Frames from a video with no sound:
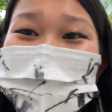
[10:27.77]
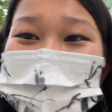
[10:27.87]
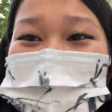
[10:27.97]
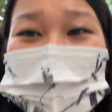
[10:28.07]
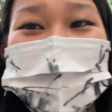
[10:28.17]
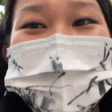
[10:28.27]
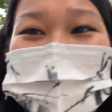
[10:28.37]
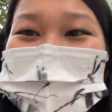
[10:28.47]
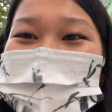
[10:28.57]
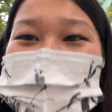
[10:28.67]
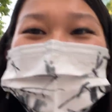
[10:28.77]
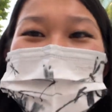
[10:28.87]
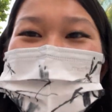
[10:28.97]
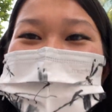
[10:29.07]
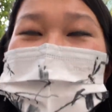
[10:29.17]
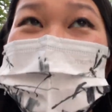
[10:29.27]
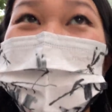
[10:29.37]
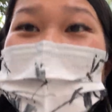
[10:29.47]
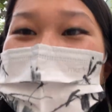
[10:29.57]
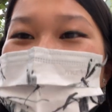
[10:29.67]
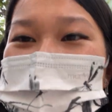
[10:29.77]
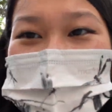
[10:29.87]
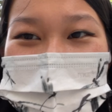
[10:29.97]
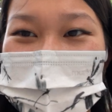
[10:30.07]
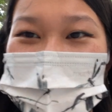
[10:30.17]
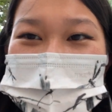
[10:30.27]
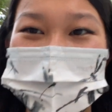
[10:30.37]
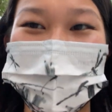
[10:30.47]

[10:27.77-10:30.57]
It's pretty hot. It doesn't feel like 95, but it definitely feels like